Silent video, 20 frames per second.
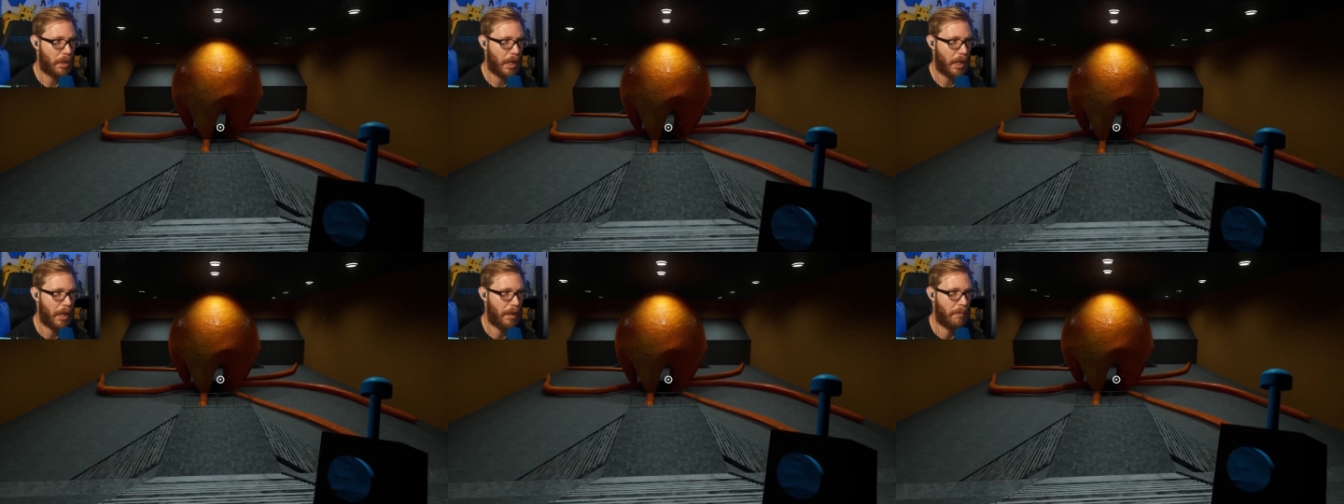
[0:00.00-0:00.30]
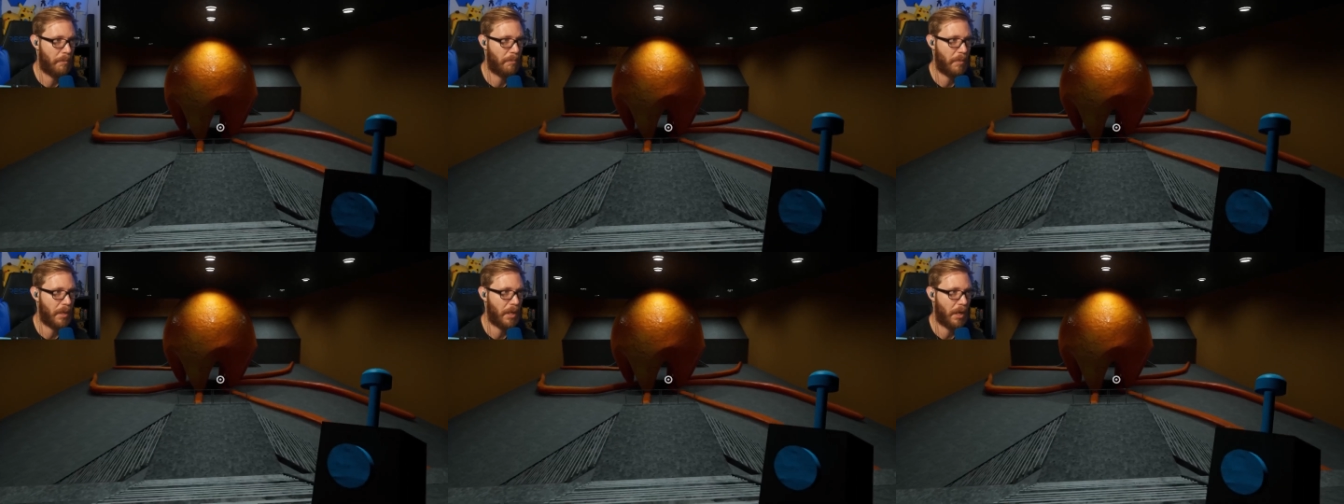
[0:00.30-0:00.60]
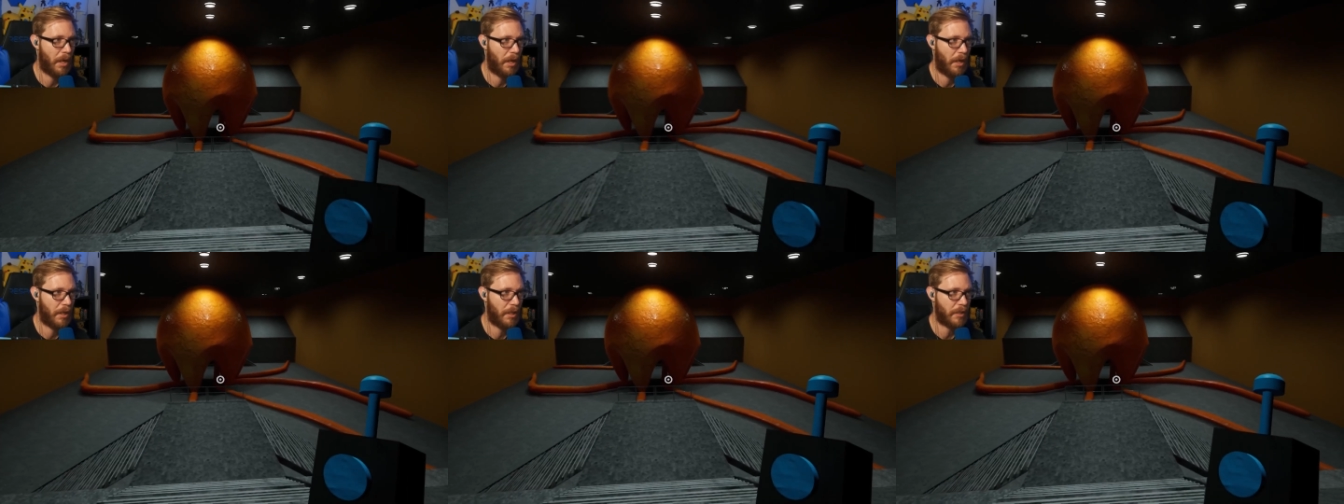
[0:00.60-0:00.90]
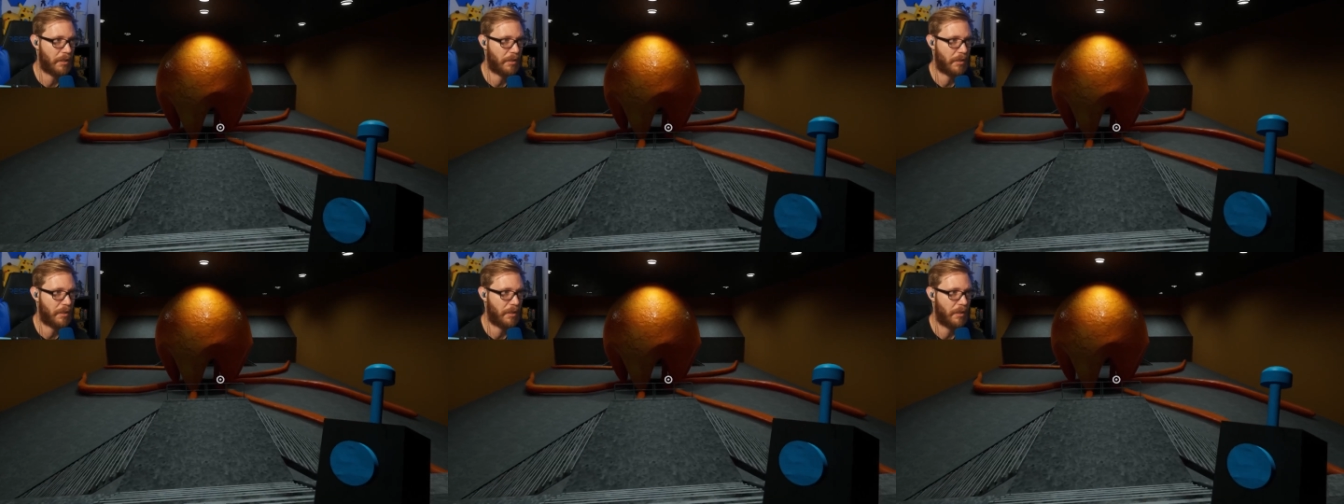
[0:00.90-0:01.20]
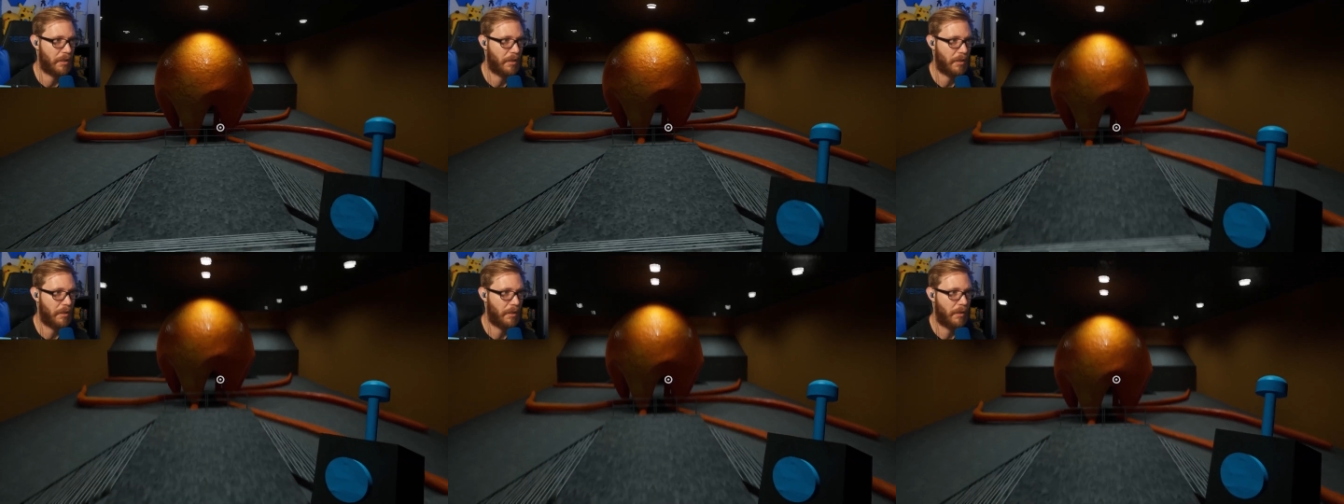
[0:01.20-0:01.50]
I'm be honest.
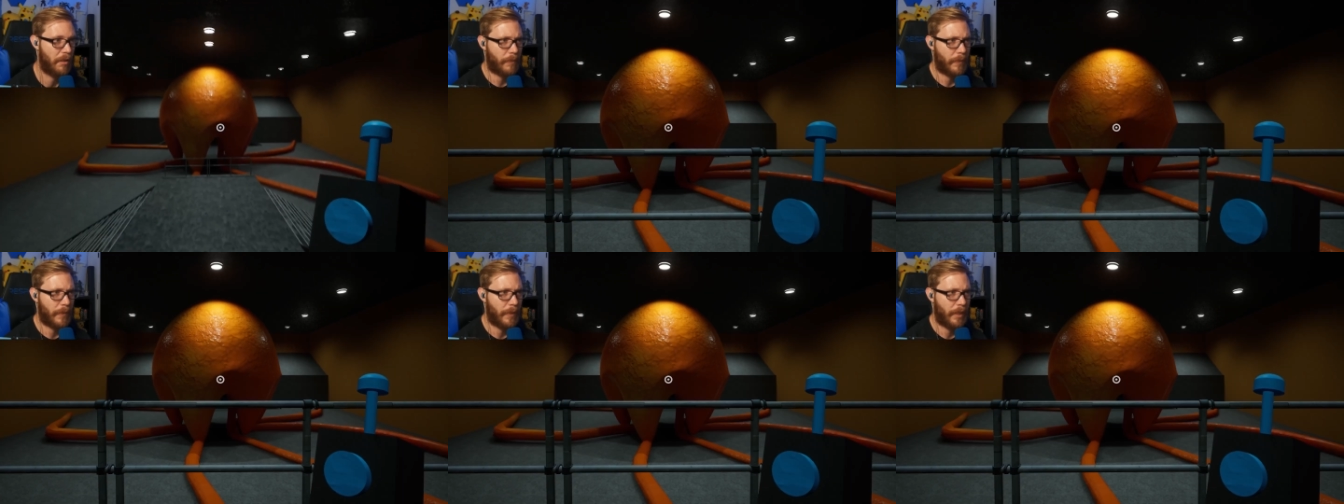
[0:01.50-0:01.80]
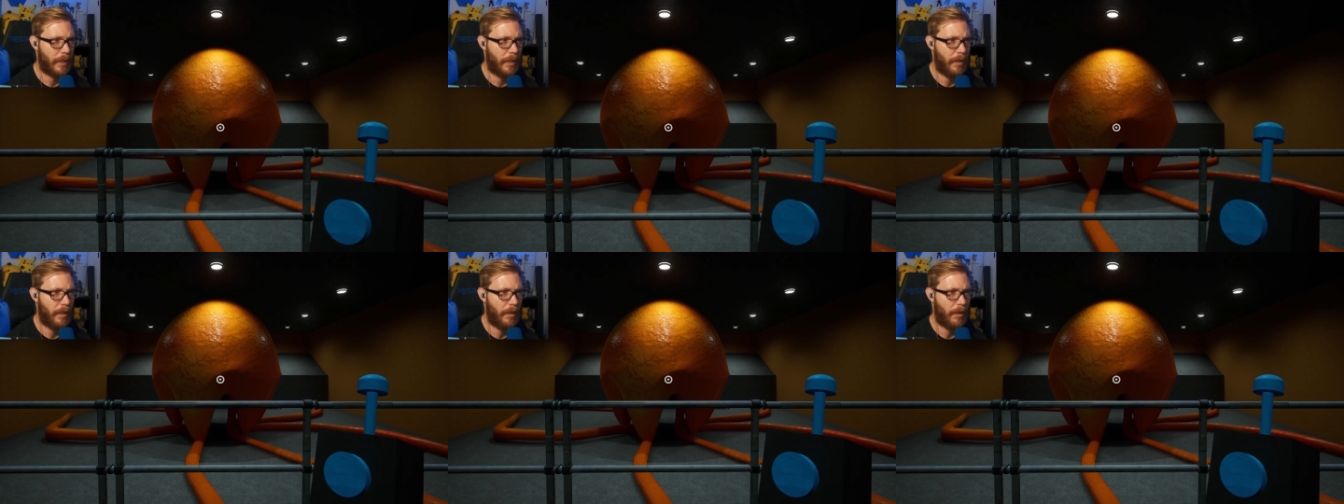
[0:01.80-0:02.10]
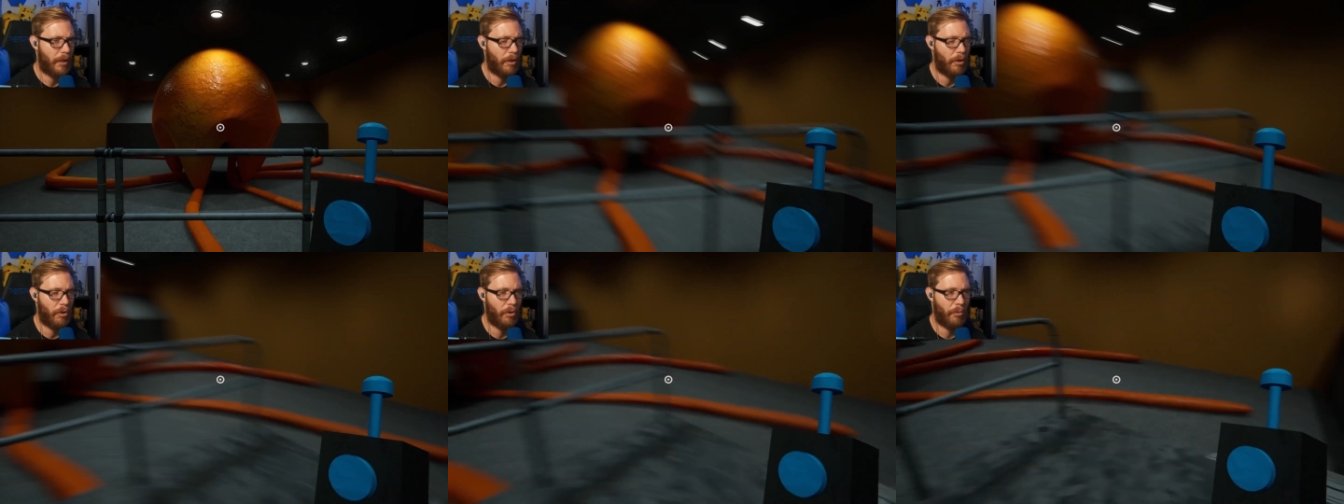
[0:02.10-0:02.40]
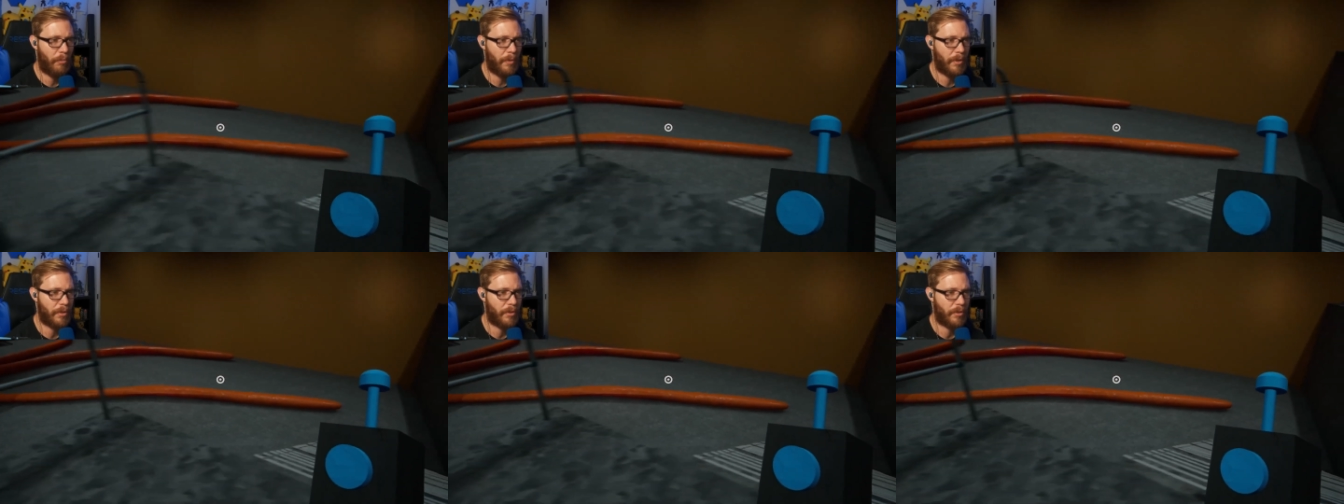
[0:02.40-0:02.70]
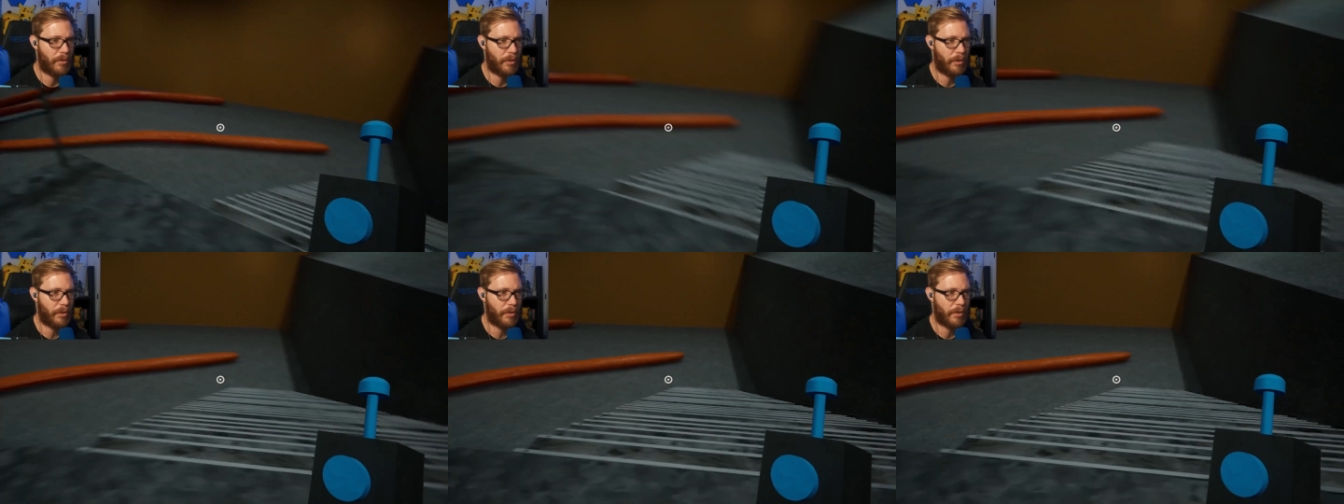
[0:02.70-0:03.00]
Hello,
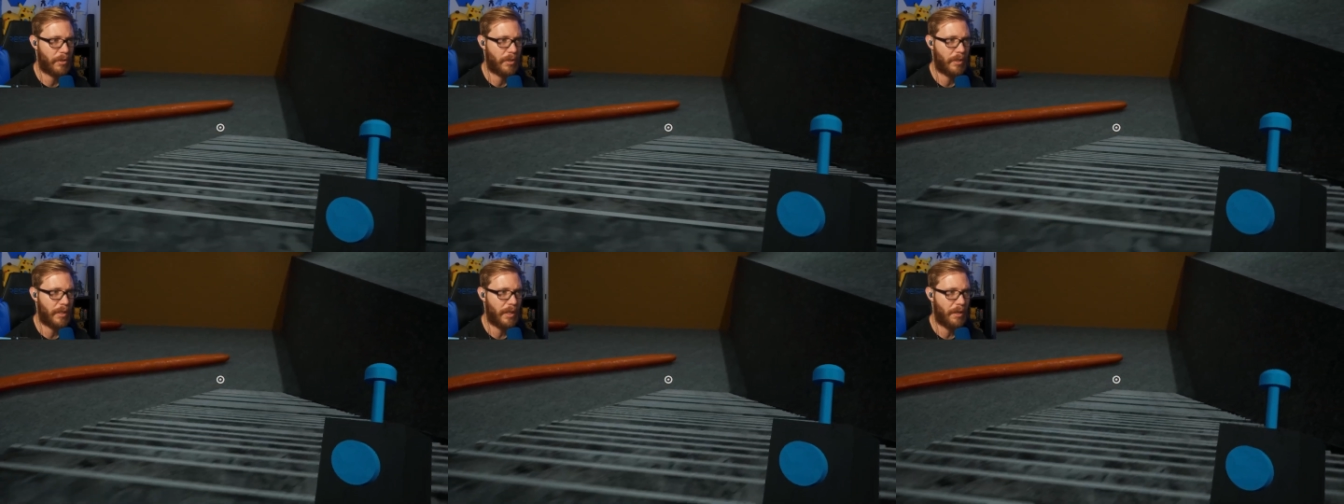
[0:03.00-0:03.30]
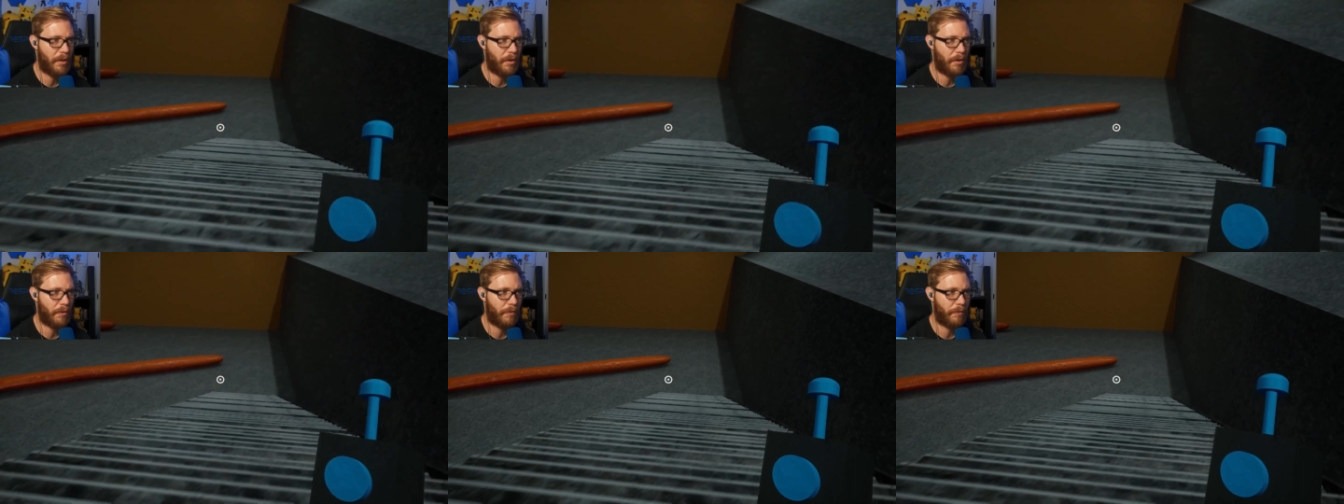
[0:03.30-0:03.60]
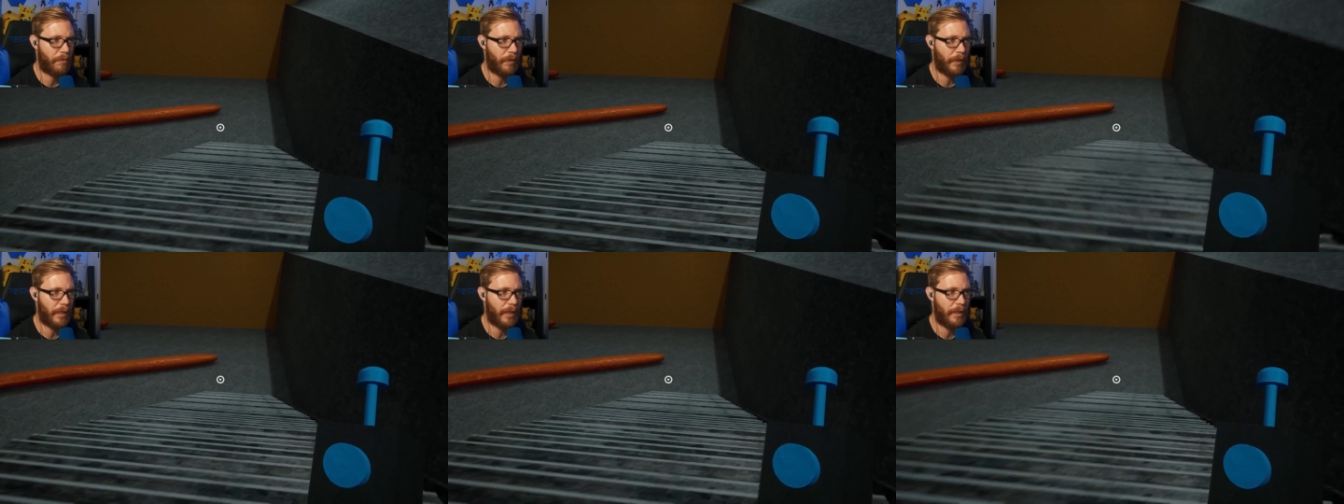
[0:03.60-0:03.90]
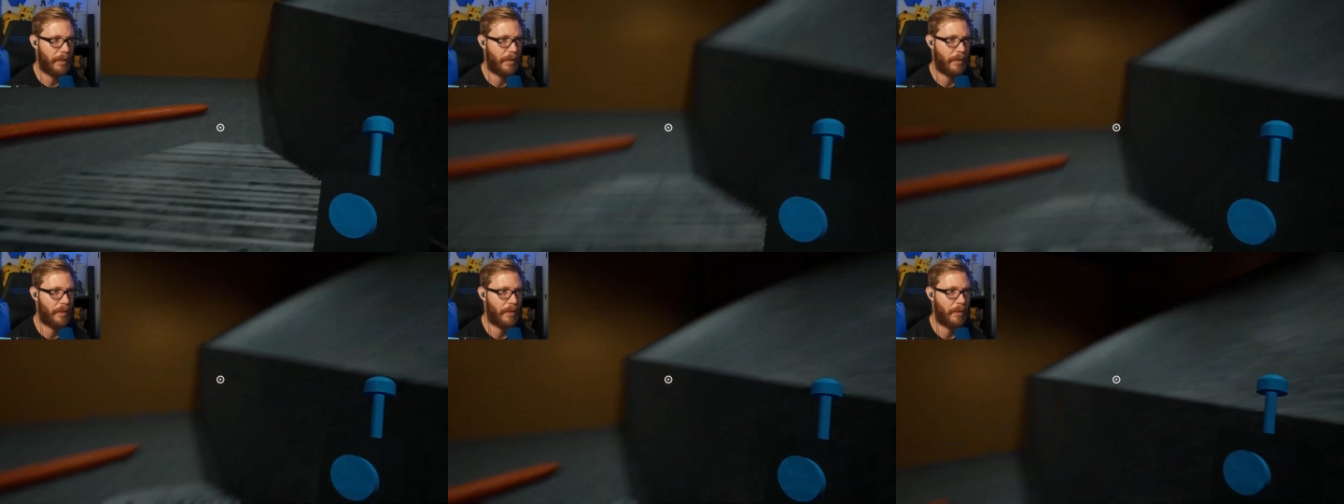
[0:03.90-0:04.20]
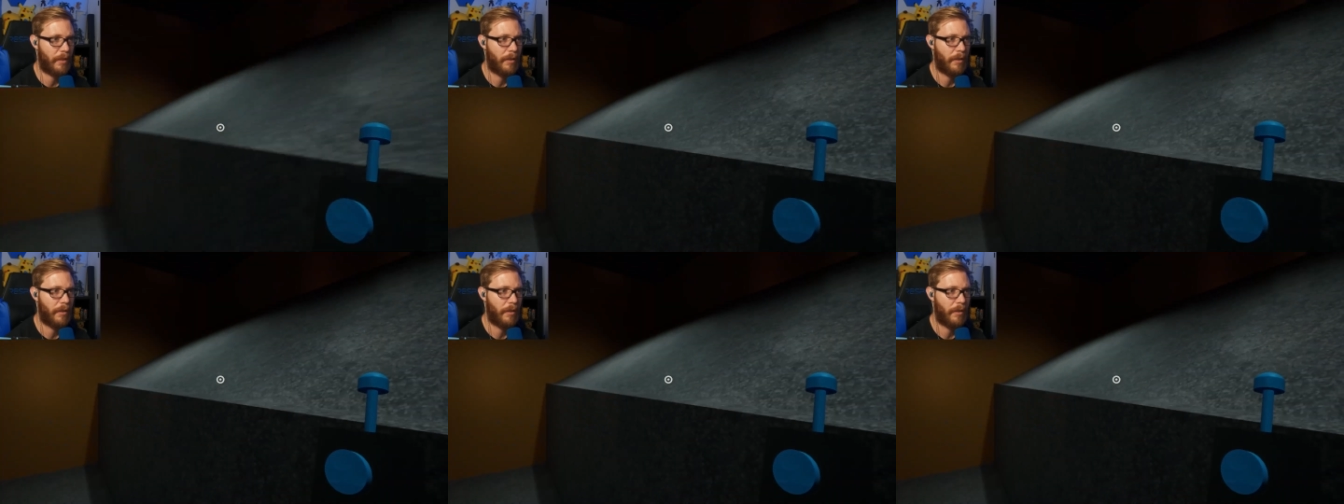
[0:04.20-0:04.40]
Mr. Stinger Flynn.